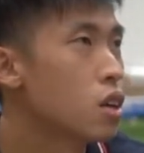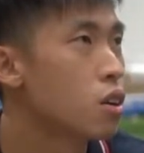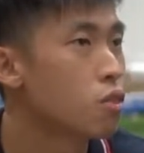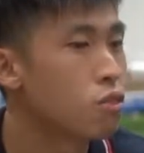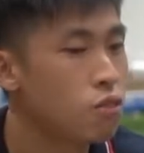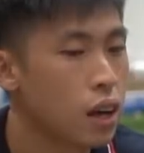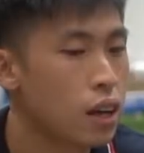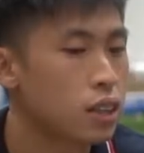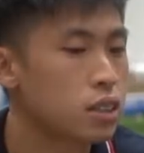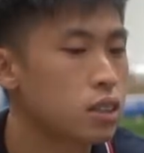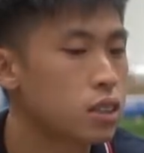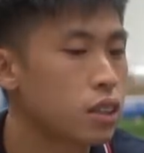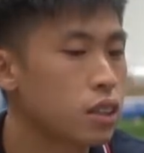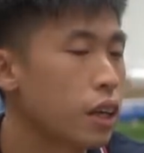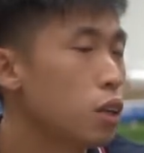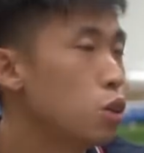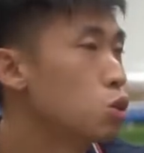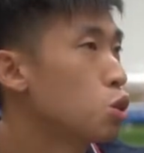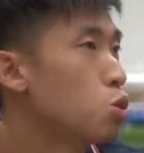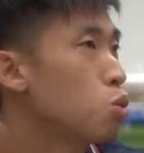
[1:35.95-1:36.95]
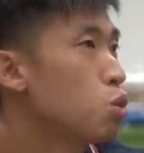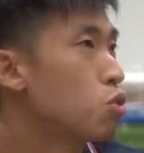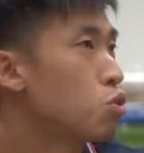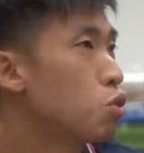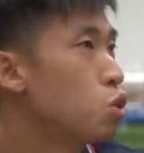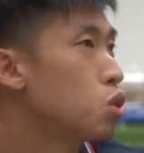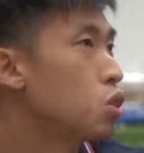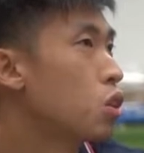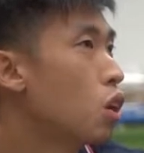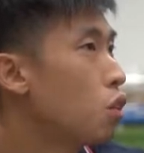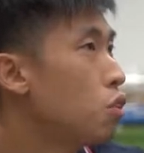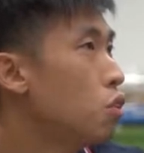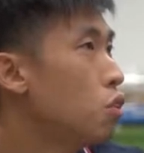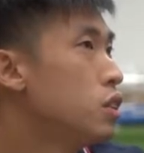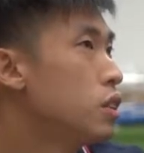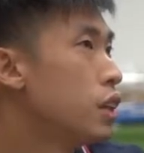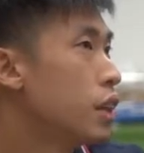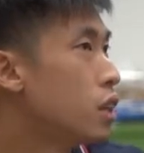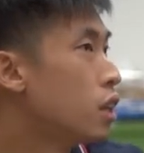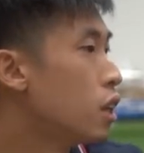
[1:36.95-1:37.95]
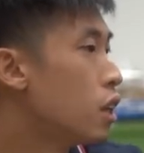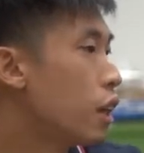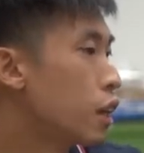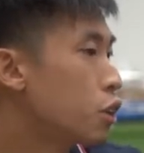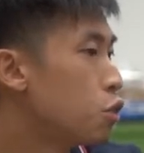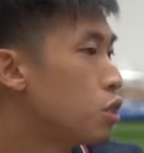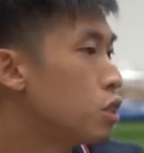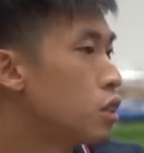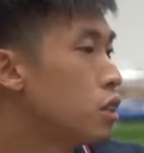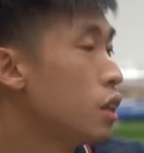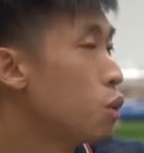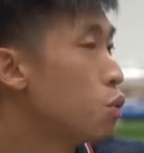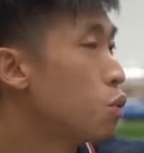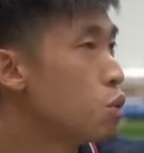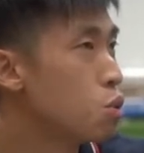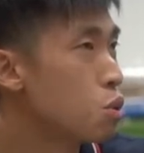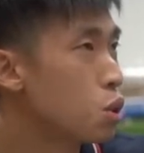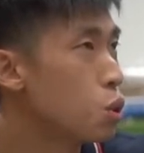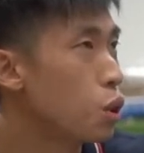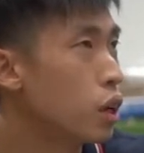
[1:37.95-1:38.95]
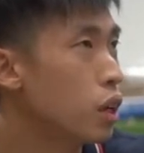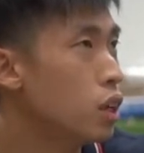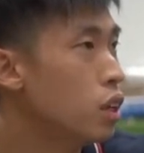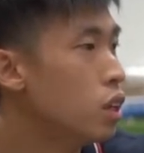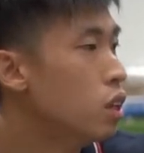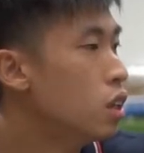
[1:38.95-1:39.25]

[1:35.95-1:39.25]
fast and also with good tolerance and accuracy that we require.